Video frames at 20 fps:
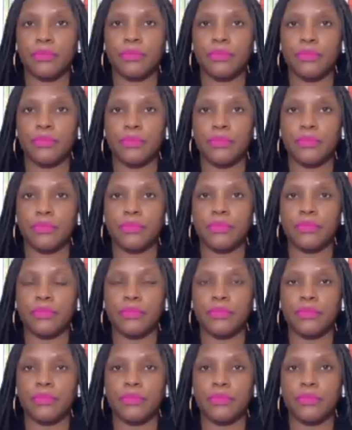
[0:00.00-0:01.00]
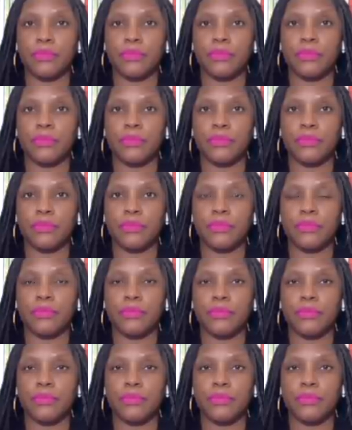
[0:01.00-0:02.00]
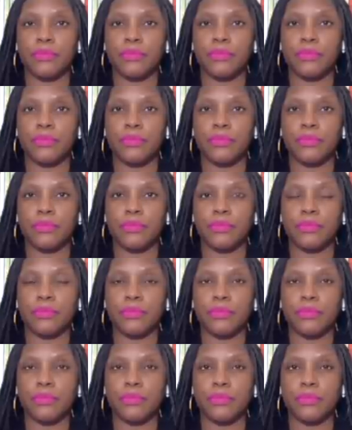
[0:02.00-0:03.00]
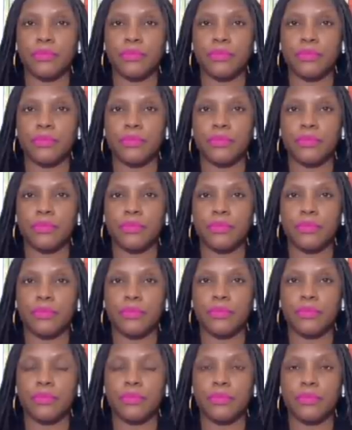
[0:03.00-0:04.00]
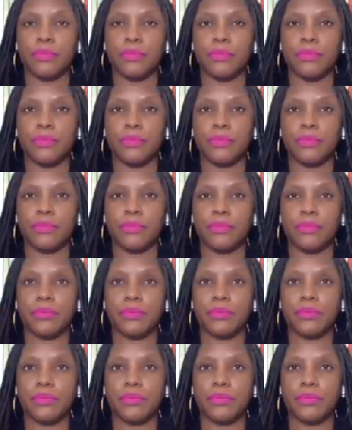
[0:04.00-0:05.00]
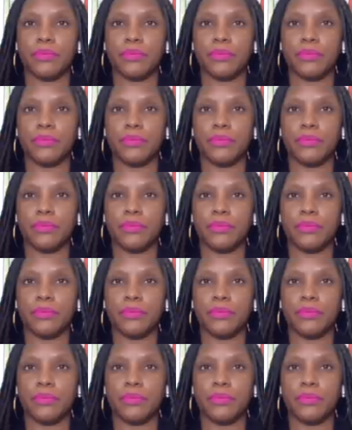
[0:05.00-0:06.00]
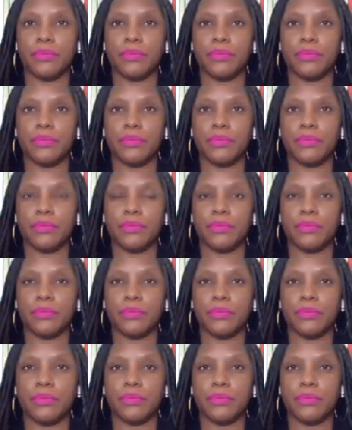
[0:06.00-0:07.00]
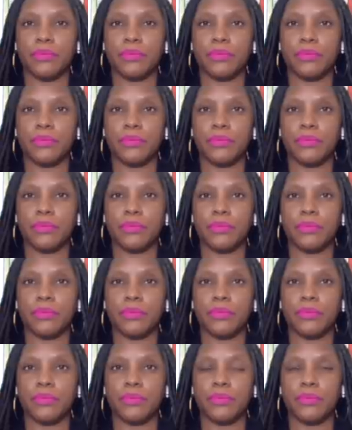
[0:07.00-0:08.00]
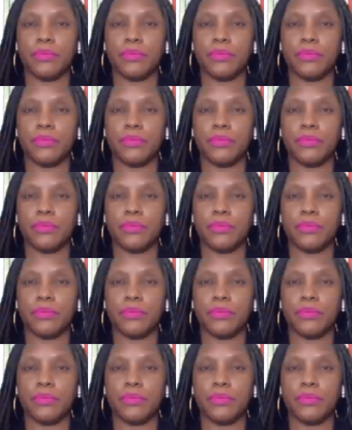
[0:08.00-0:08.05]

This person isn't speaking.